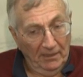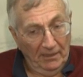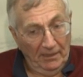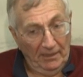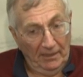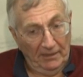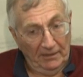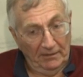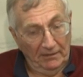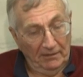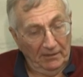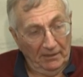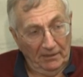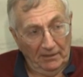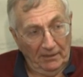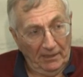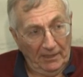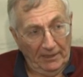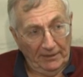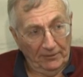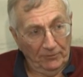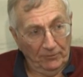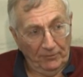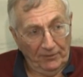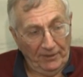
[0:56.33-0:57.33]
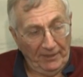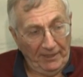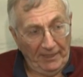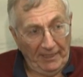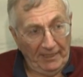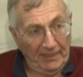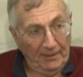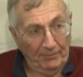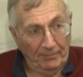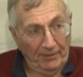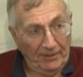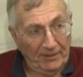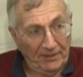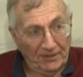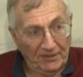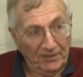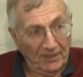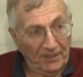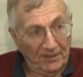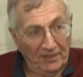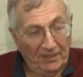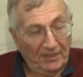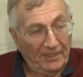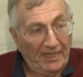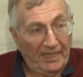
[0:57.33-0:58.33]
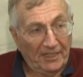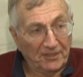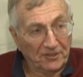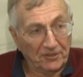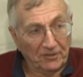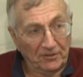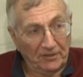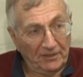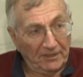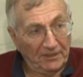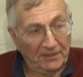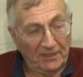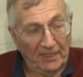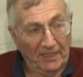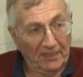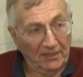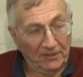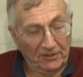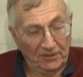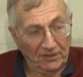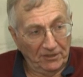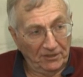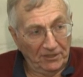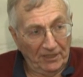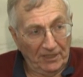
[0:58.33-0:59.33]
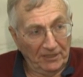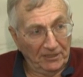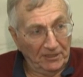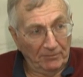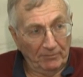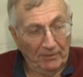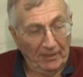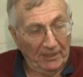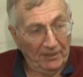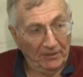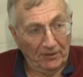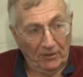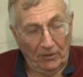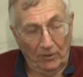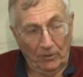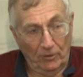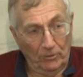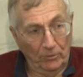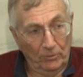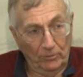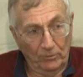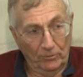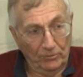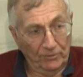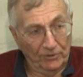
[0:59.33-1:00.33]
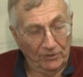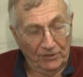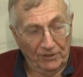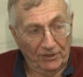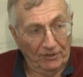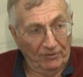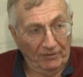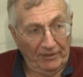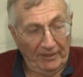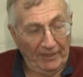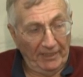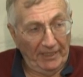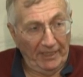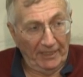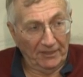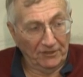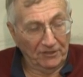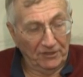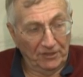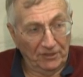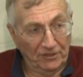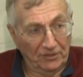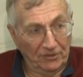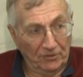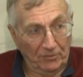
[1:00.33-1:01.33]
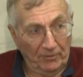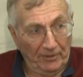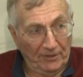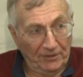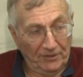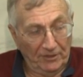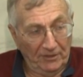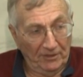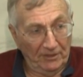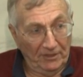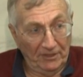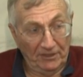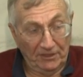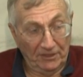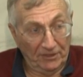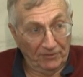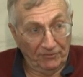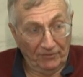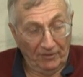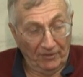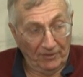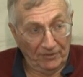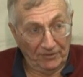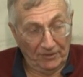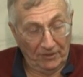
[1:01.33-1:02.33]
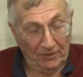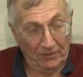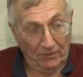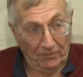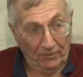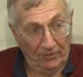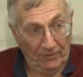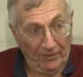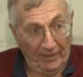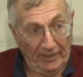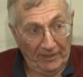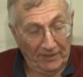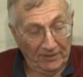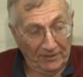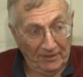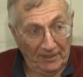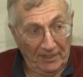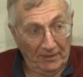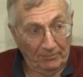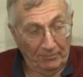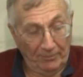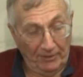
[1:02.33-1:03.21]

and I don't think anybody's done a national intelligence estimate on the whole Syrian gas situation. At least as far as I know, there has not